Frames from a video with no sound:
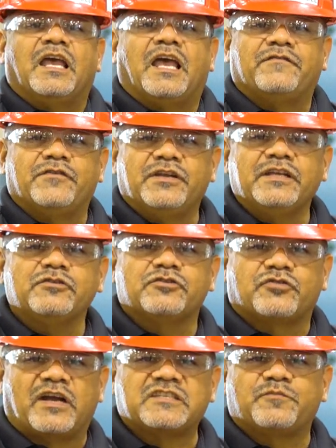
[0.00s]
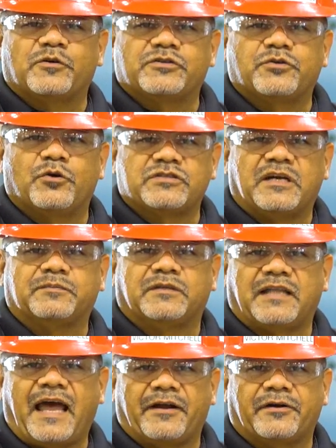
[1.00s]
If you need to transport tools up
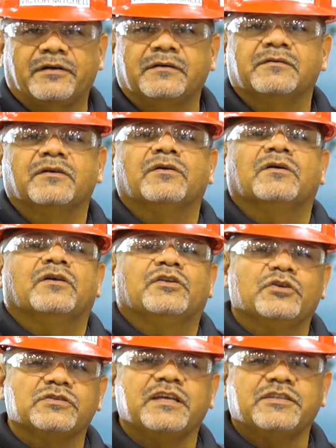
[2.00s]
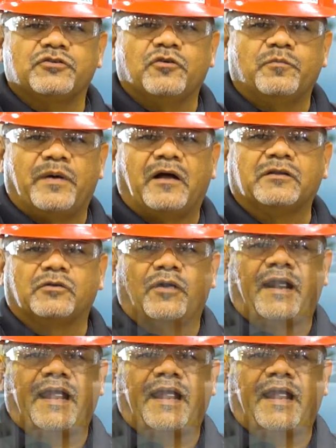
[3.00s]
the ladder, use a tool belt or